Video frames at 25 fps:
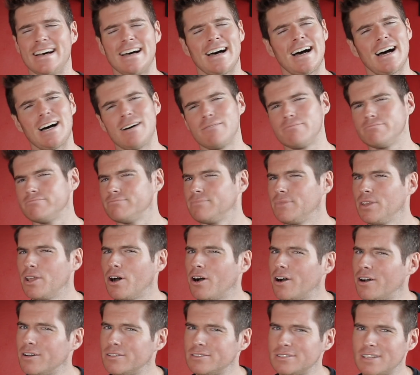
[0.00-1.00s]

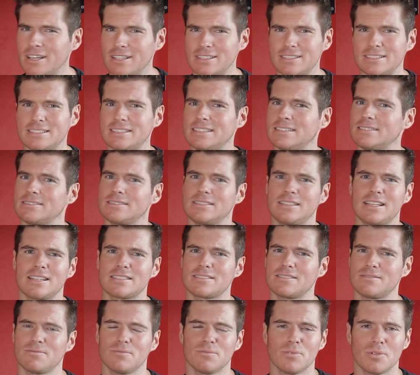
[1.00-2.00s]
No, it
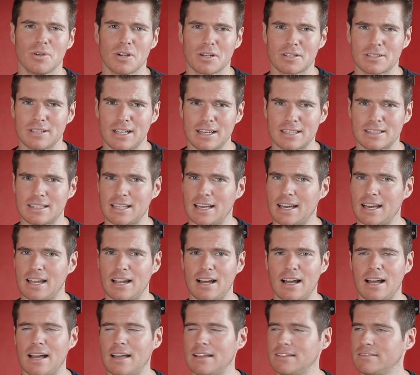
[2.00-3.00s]
doesn't work like
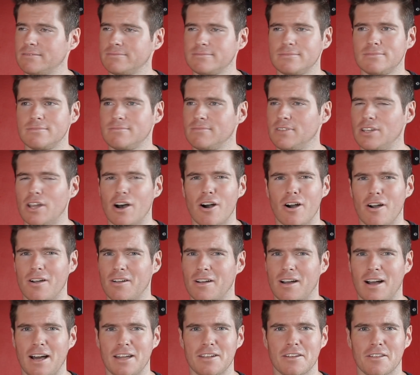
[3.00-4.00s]
that. No,
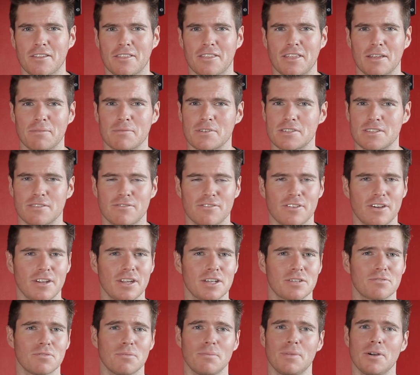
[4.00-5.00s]
I don't think Mr.
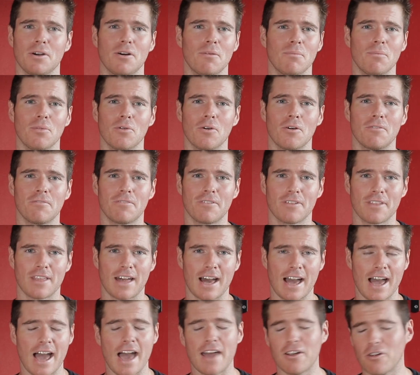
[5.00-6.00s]
Phoenix would be on board for
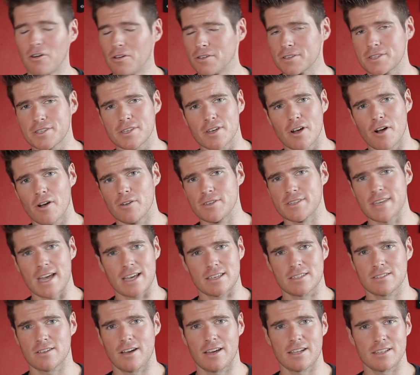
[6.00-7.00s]
that. And also,
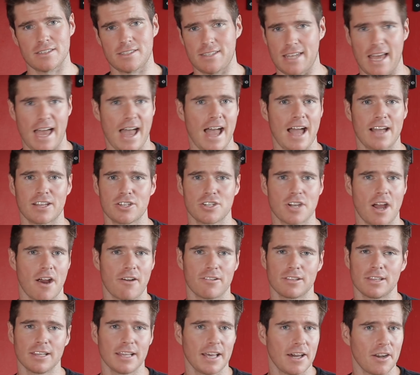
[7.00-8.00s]
Zack Snyder's tagged
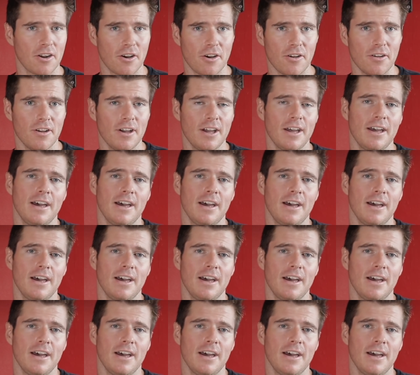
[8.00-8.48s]
Jared Leto